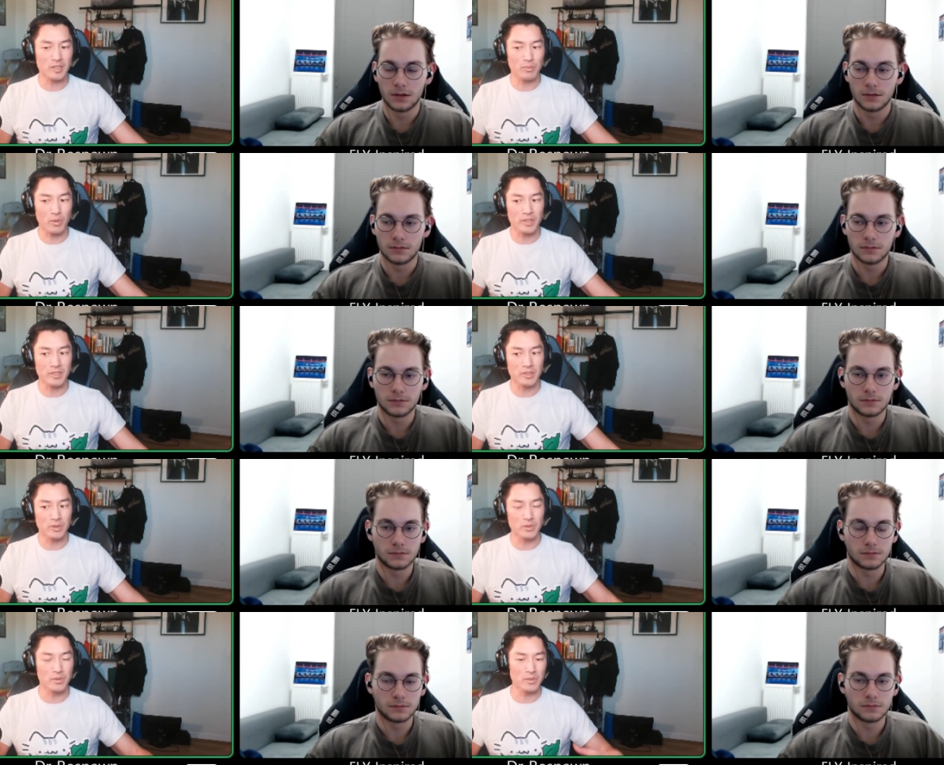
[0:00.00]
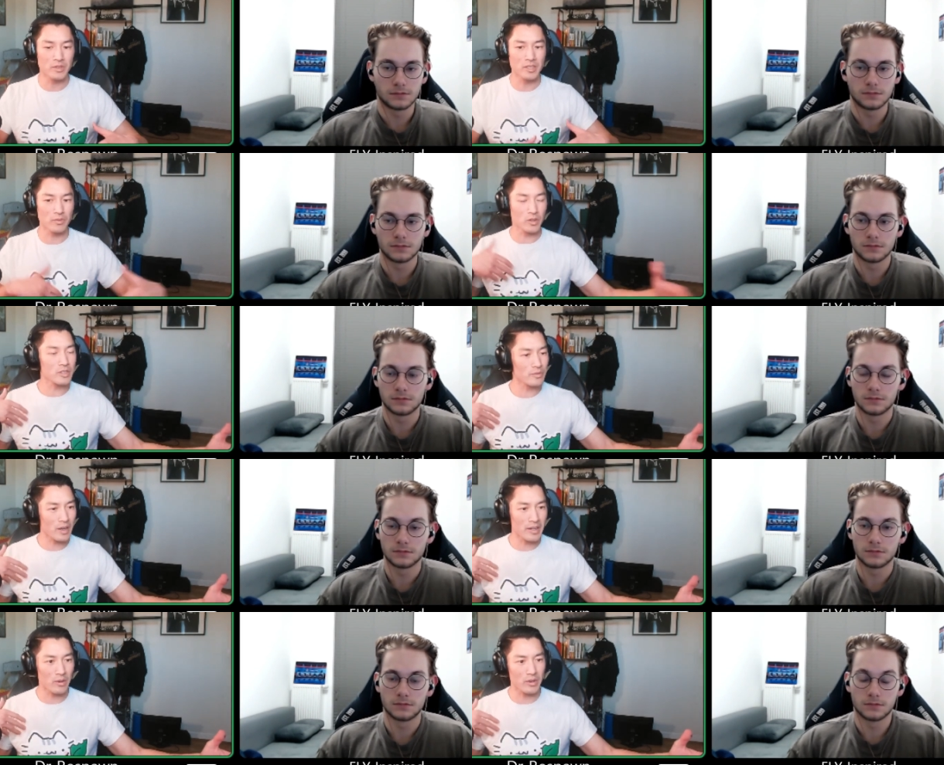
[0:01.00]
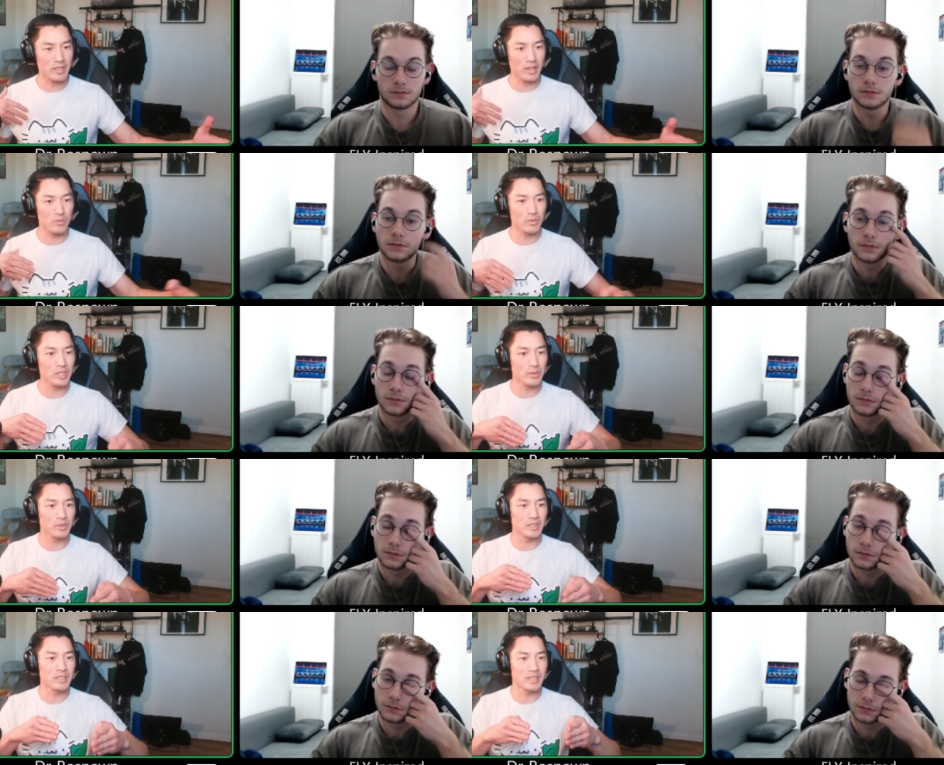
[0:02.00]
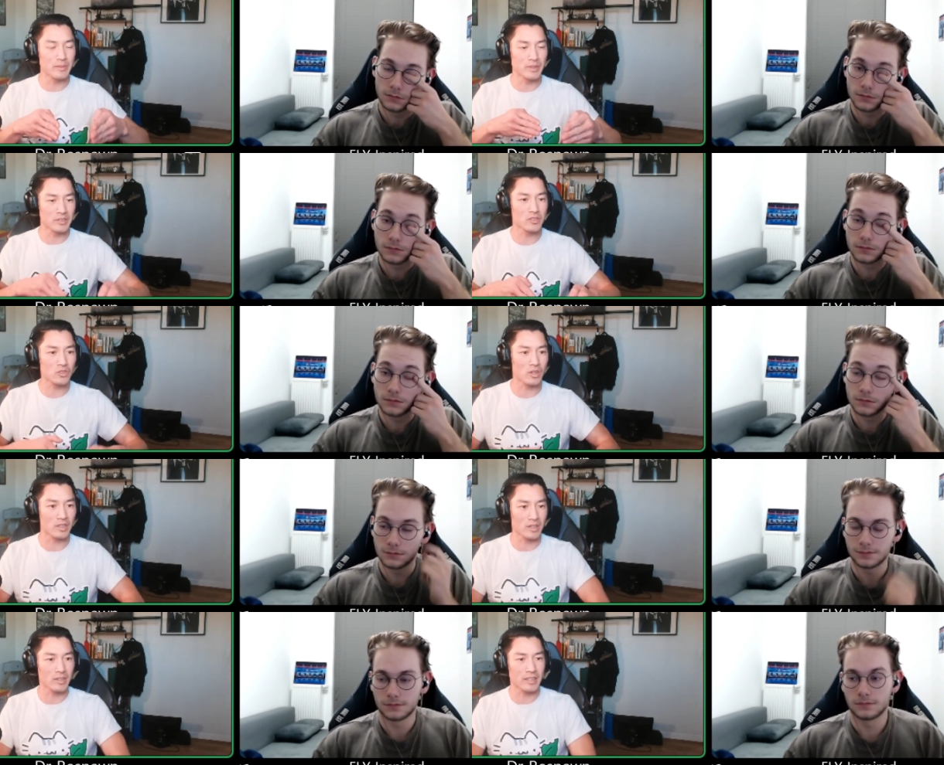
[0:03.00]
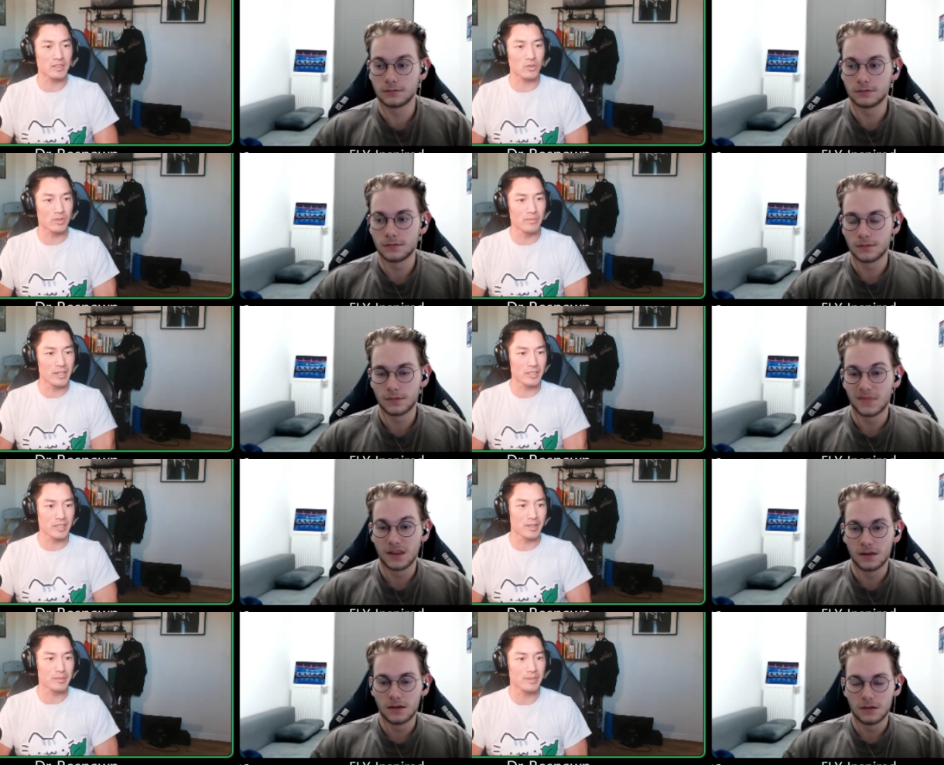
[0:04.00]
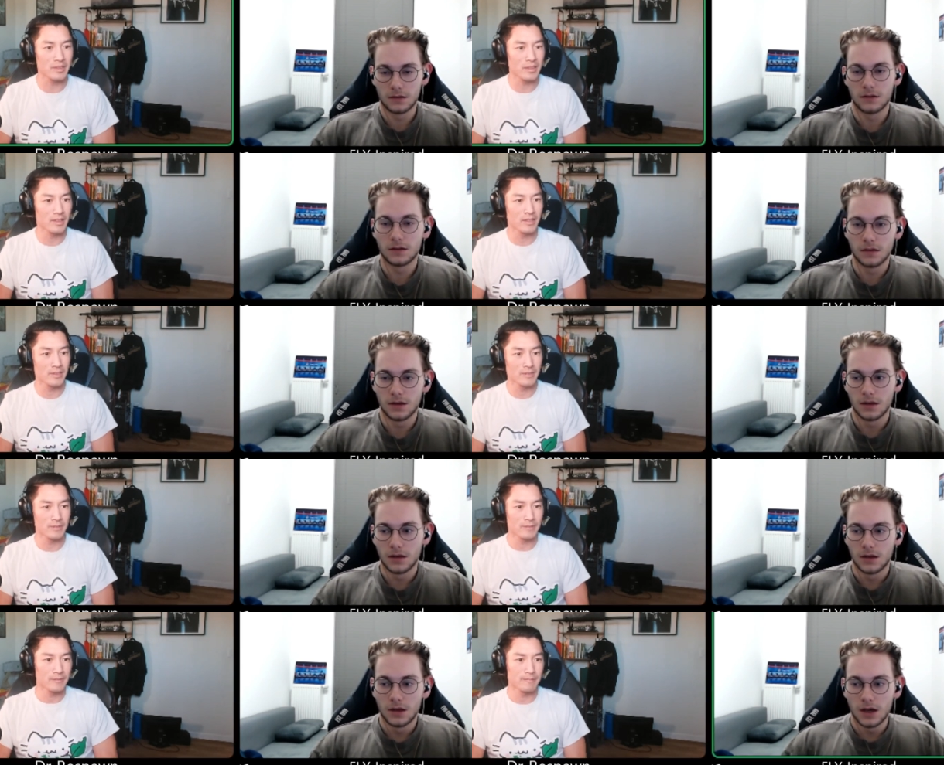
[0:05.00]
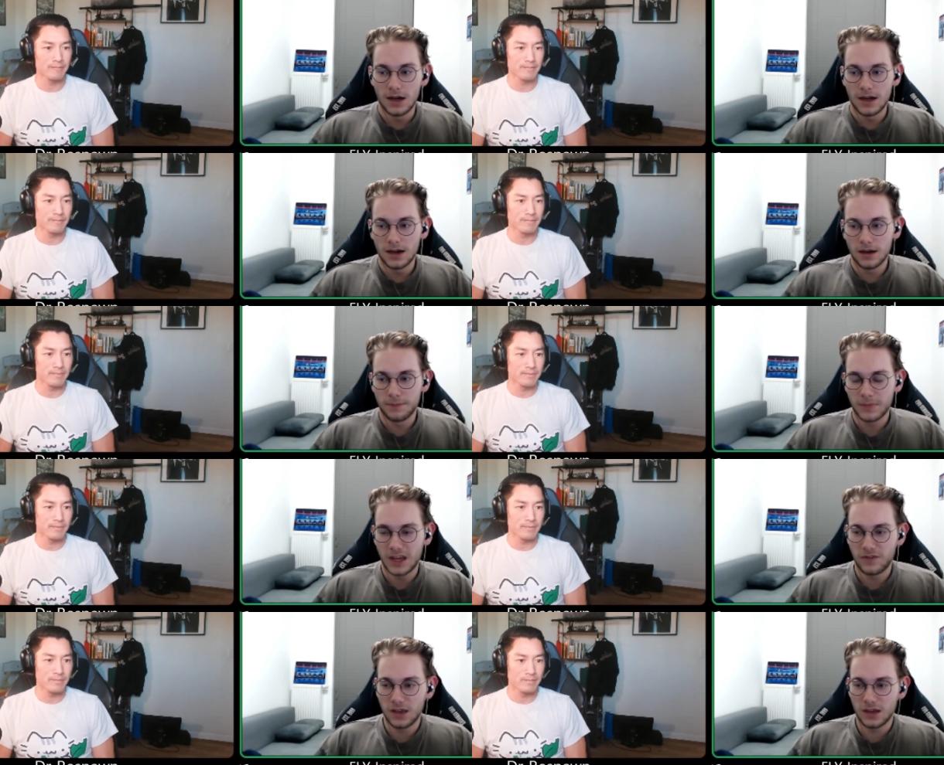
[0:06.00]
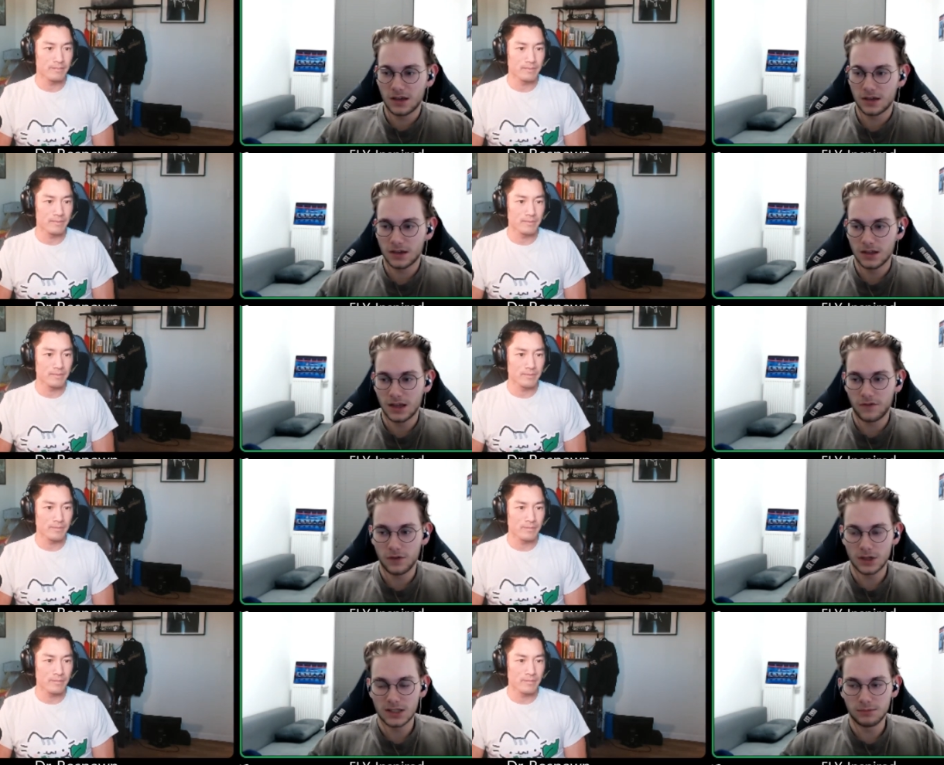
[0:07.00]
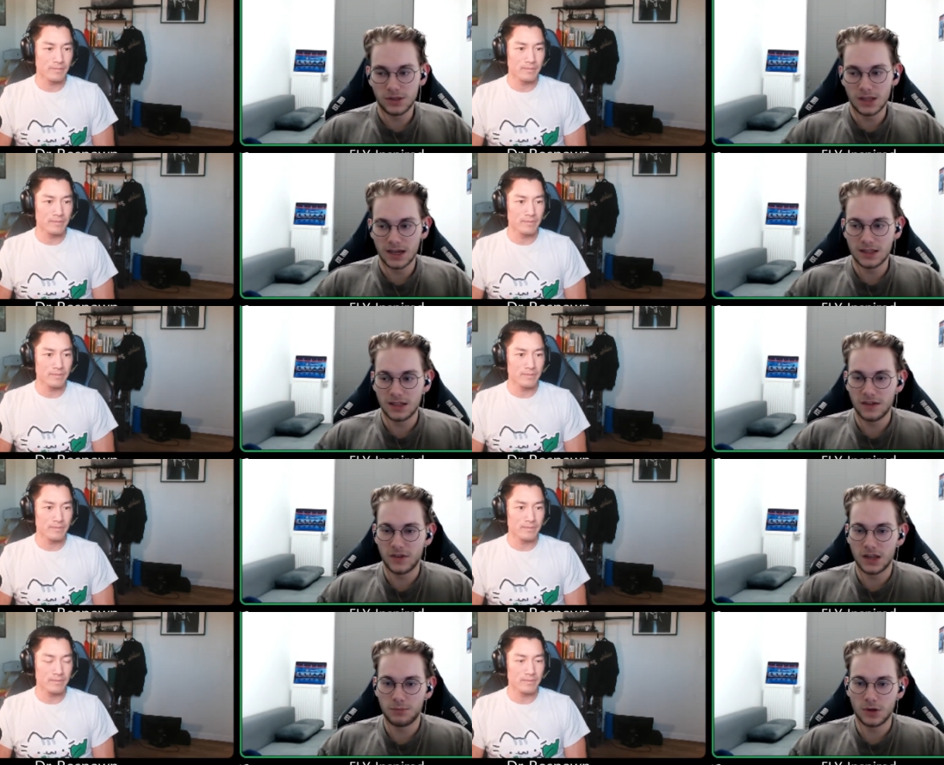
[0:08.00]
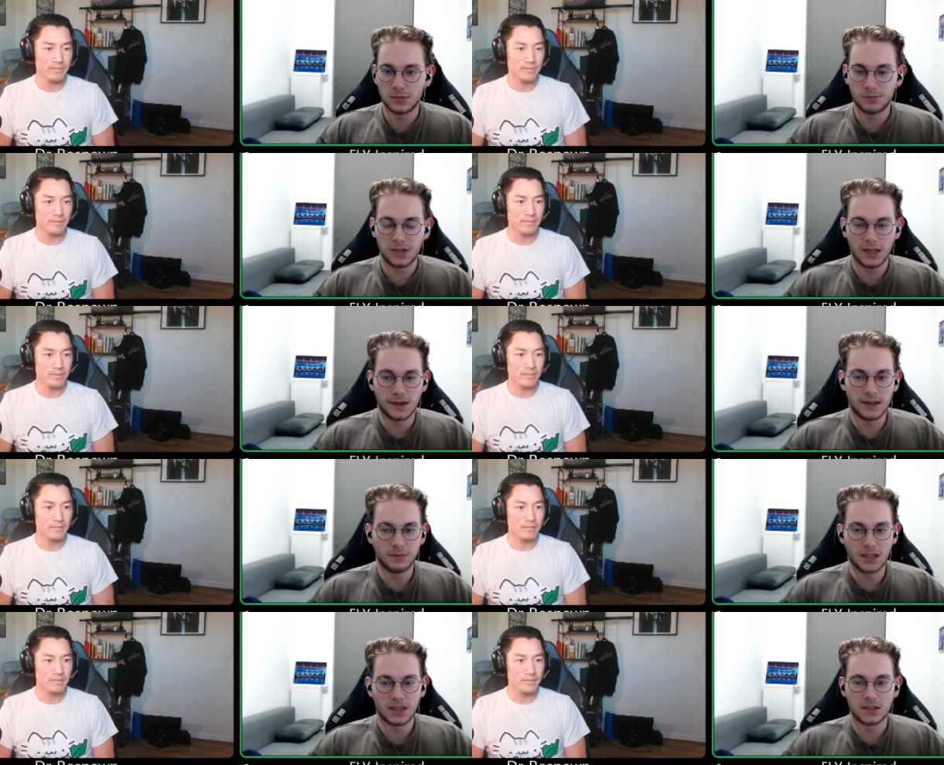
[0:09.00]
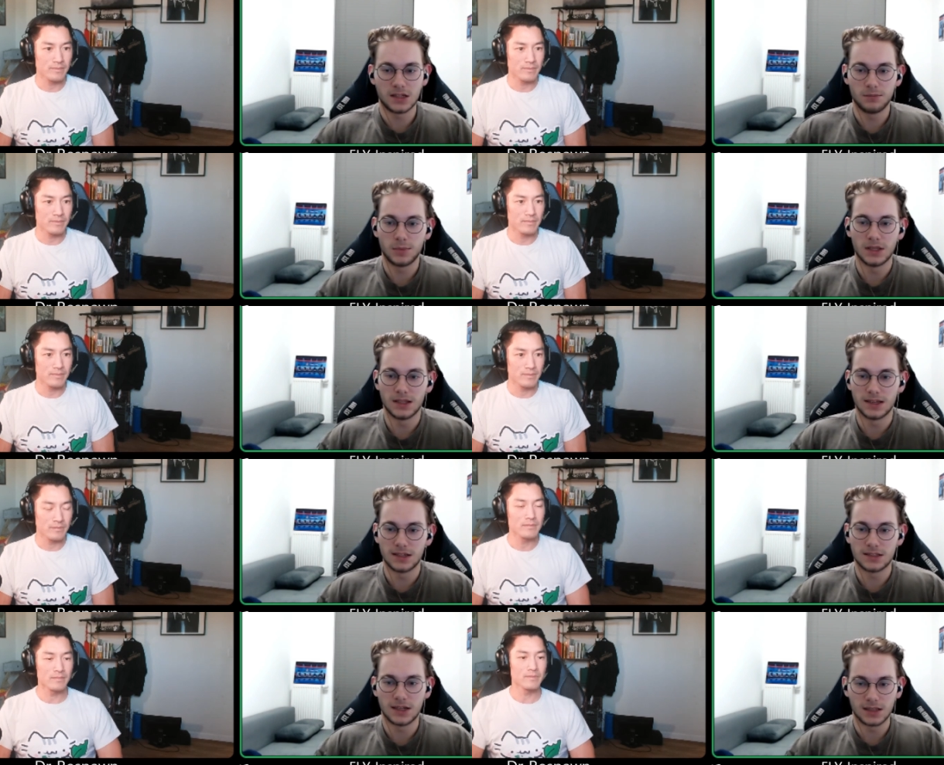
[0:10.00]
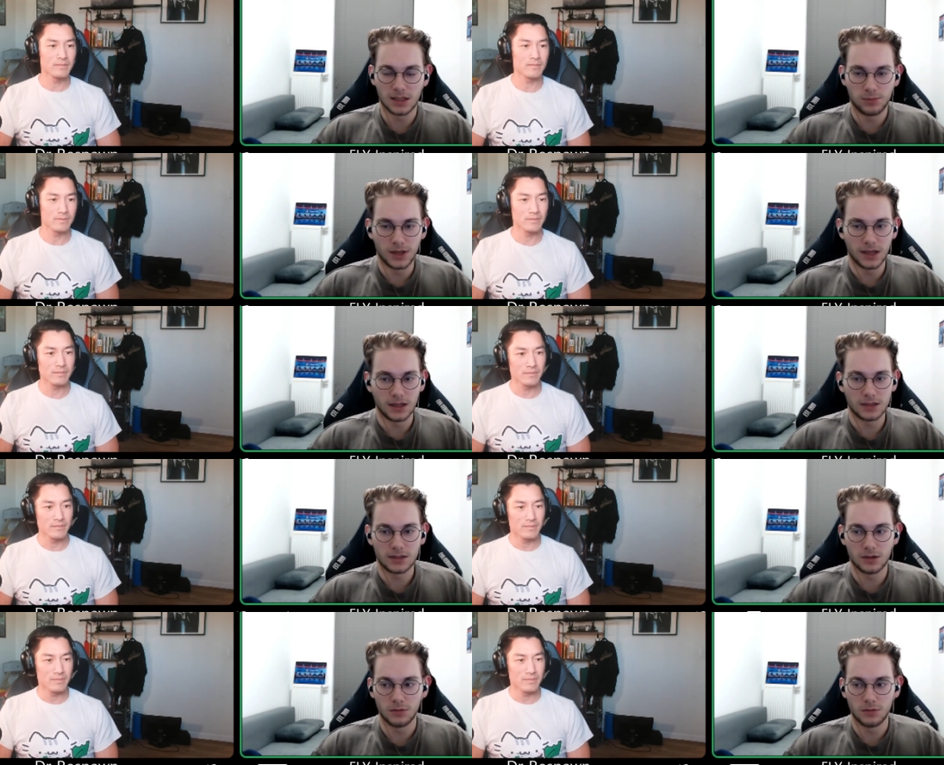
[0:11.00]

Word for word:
Speaker 1: important to diversify or to get really, really deep and strong on like certain meta champs?
Speaker 2: Um, I think, like for example, I didn't have any problem playing any meta champ, and then I just started playing some